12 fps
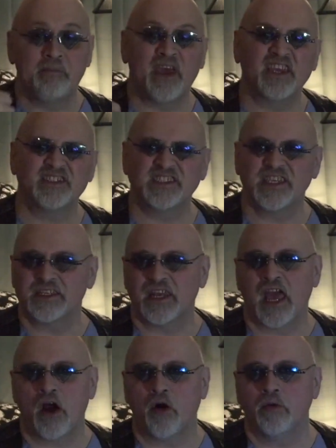biggest thing
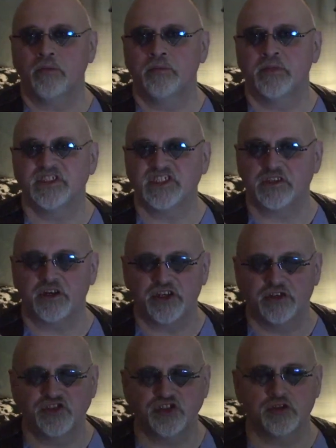now is here on
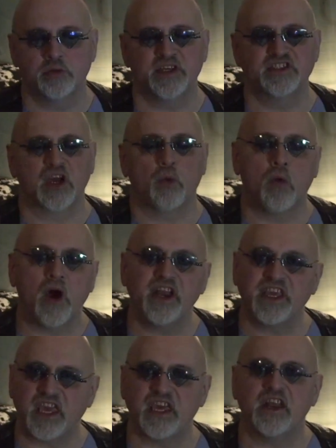YouTube is I want
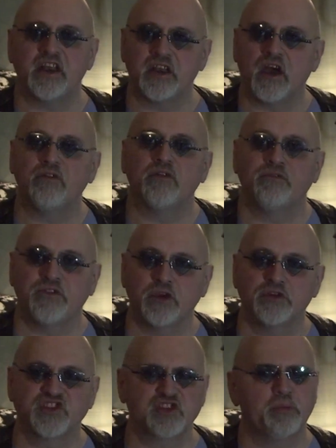to get enough
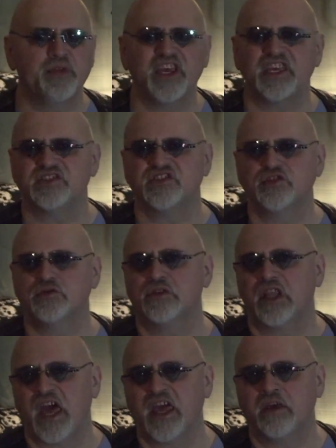views. So please do
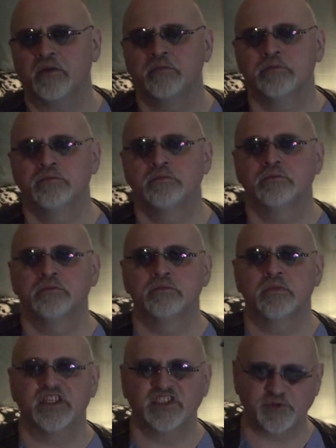like
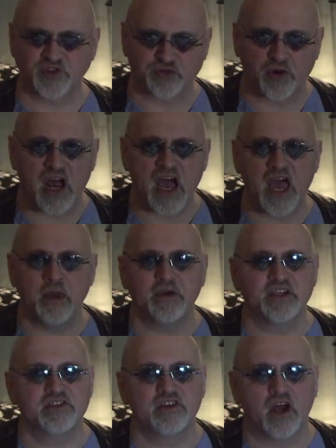and subscribe
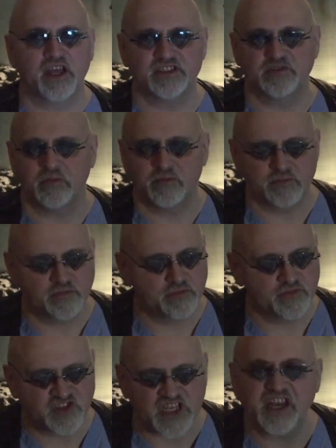and
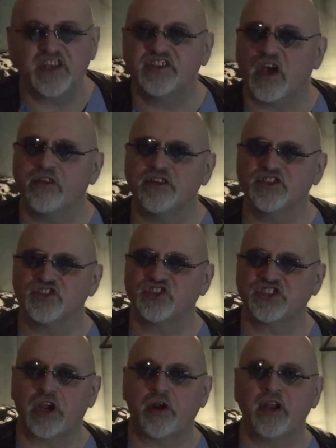send it to others and
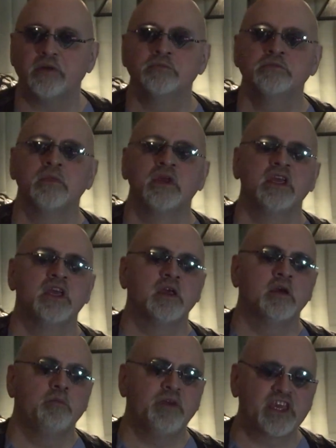share it.
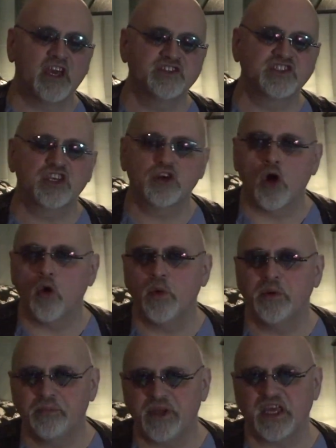Because the goal
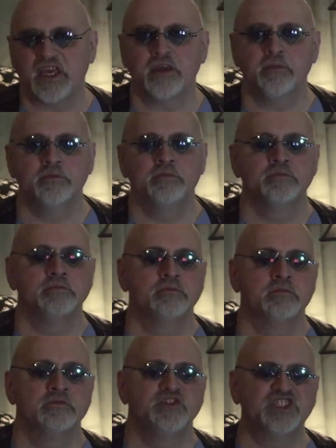would be
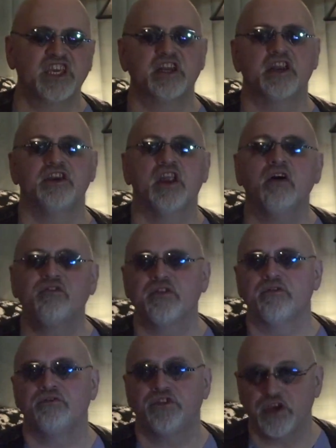to get enough
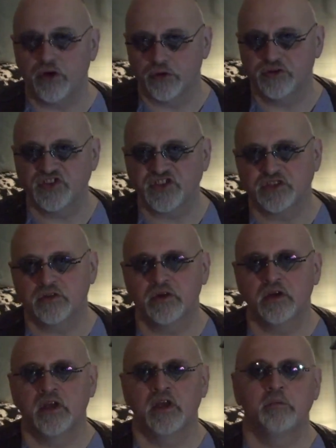views,
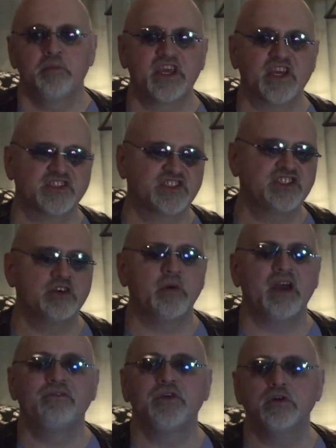because until
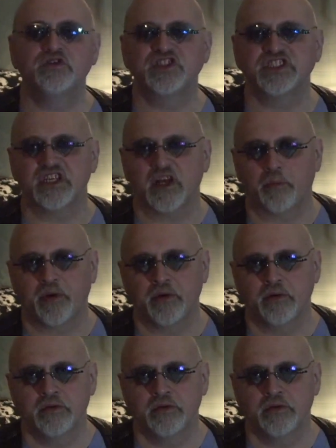my views get up,